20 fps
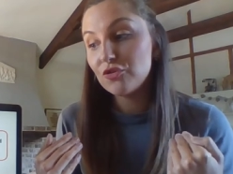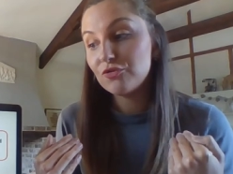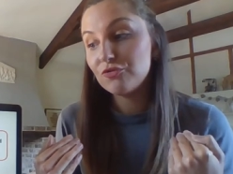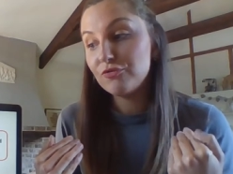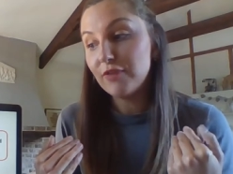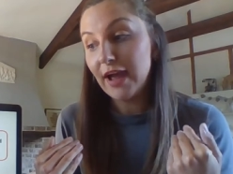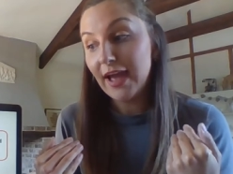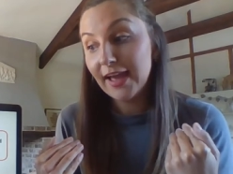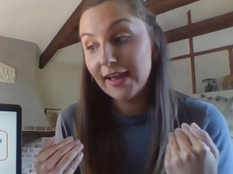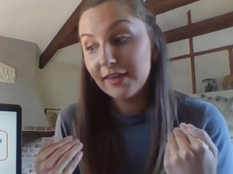
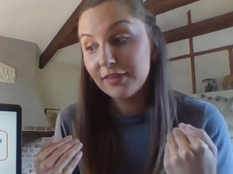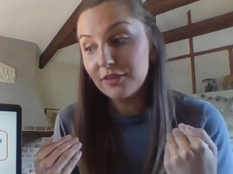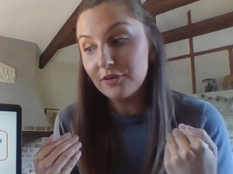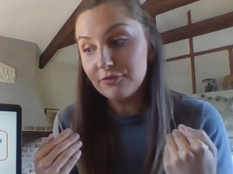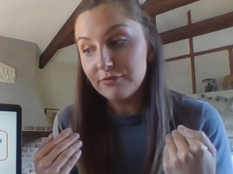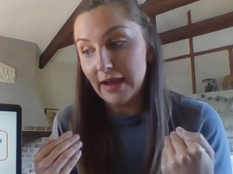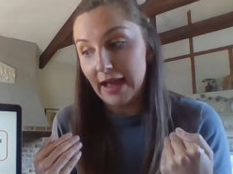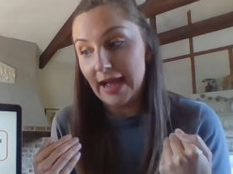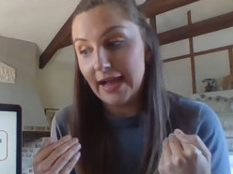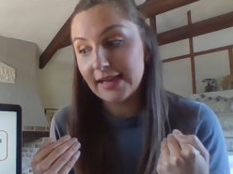Rag
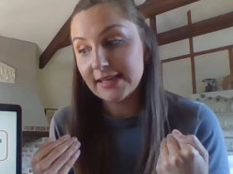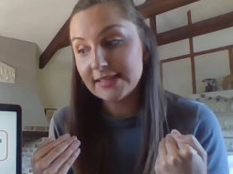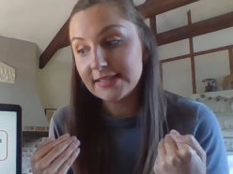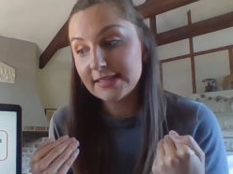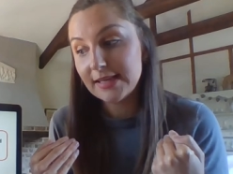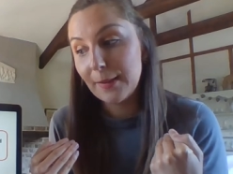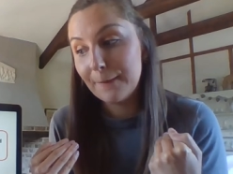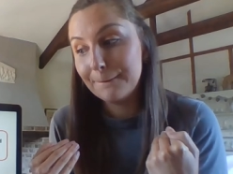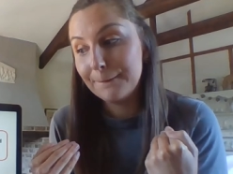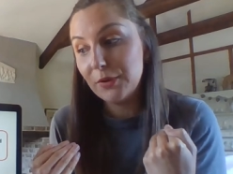the Rat
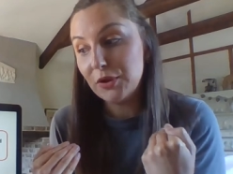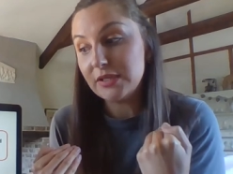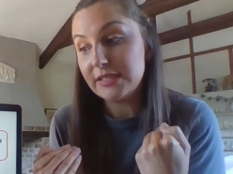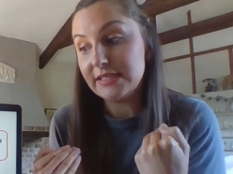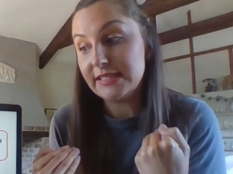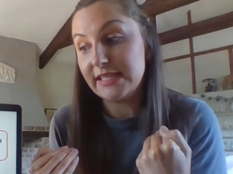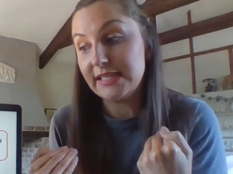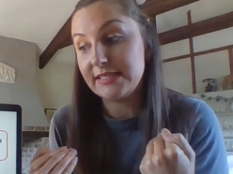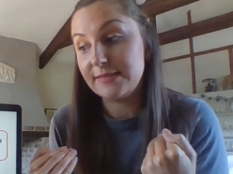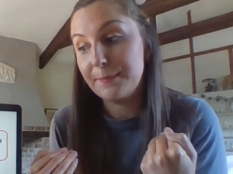
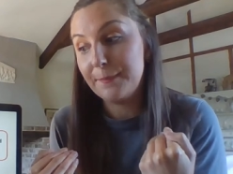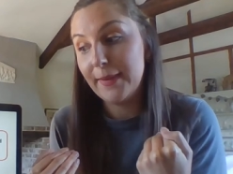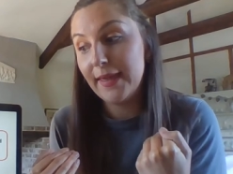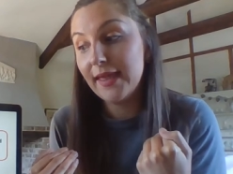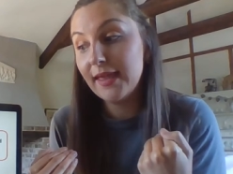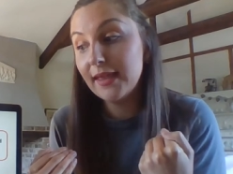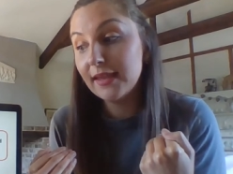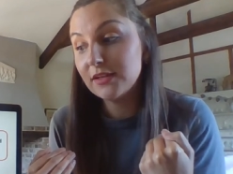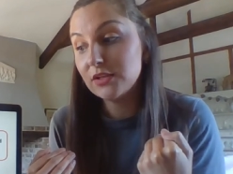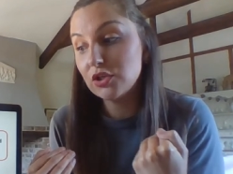puts his
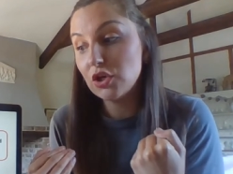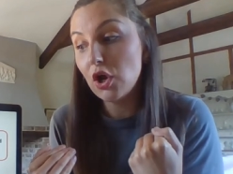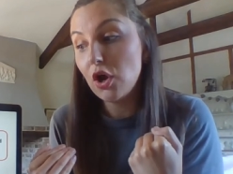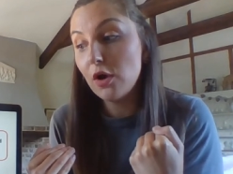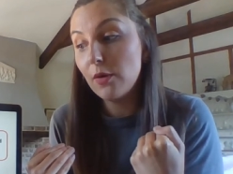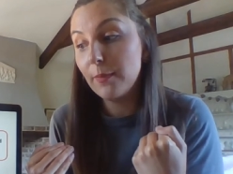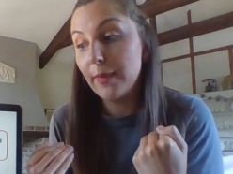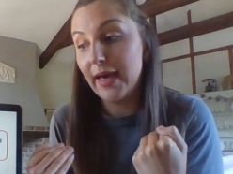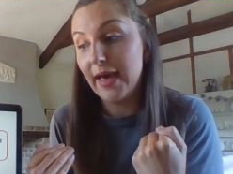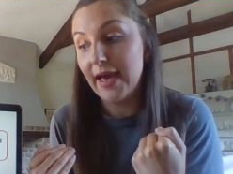big
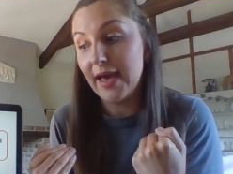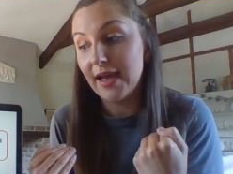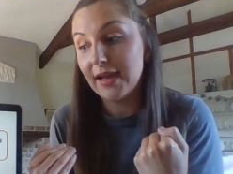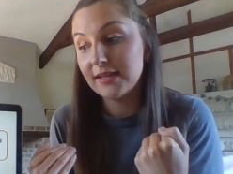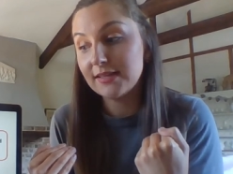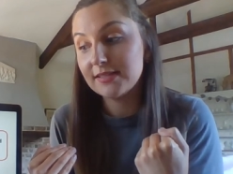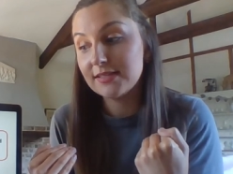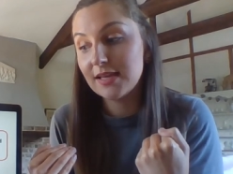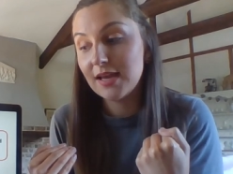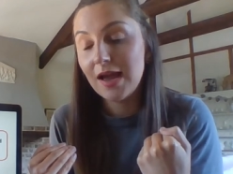top
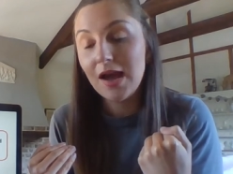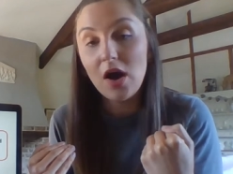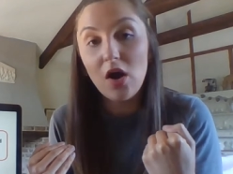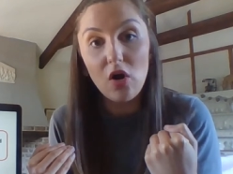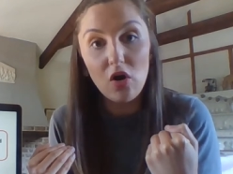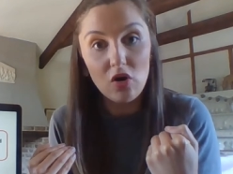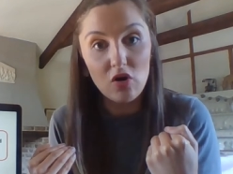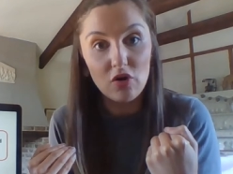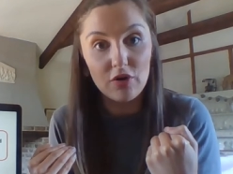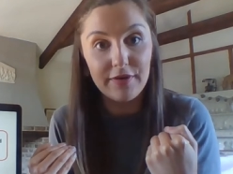hat
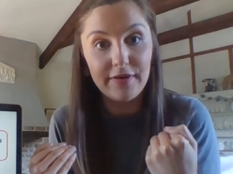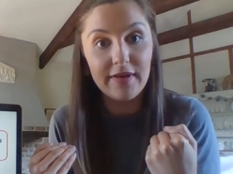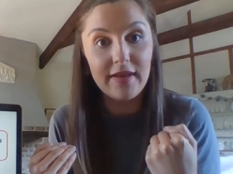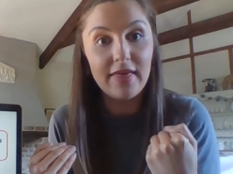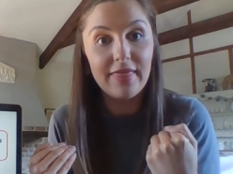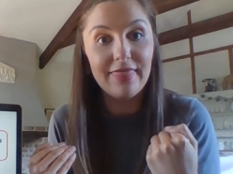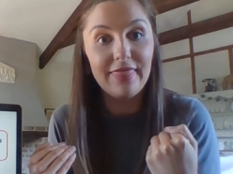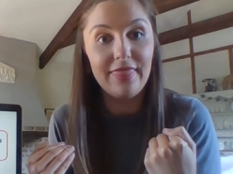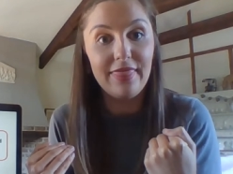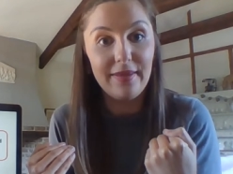on
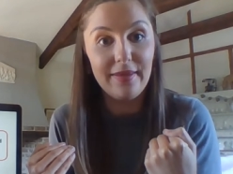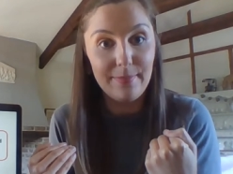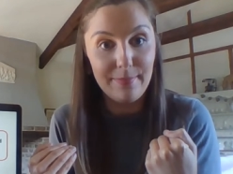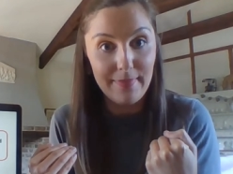the